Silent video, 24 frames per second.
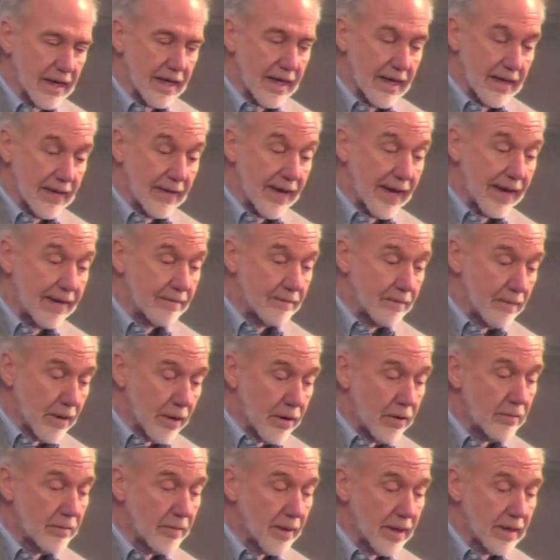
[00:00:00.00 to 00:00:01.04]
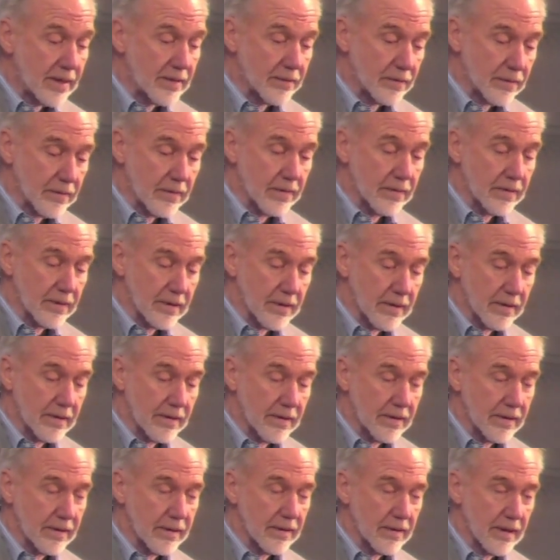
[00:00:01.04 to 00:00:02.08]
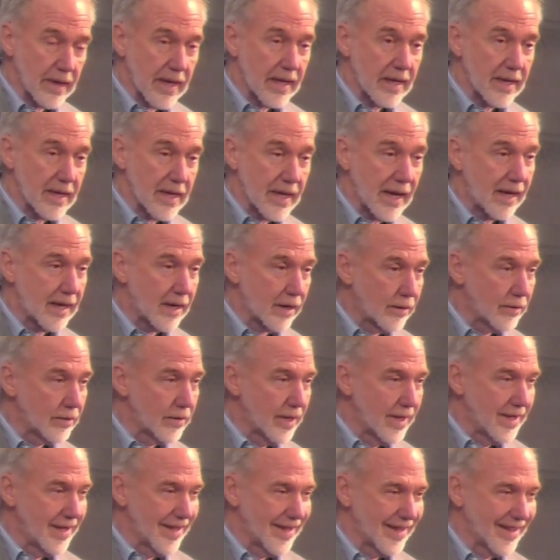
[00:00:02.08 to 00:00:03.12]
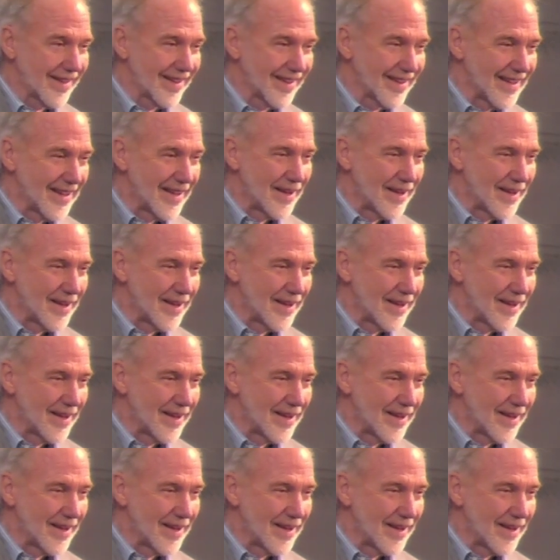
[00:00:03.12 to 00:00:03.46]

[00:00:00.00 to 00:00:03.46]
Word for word: in that moment, and not only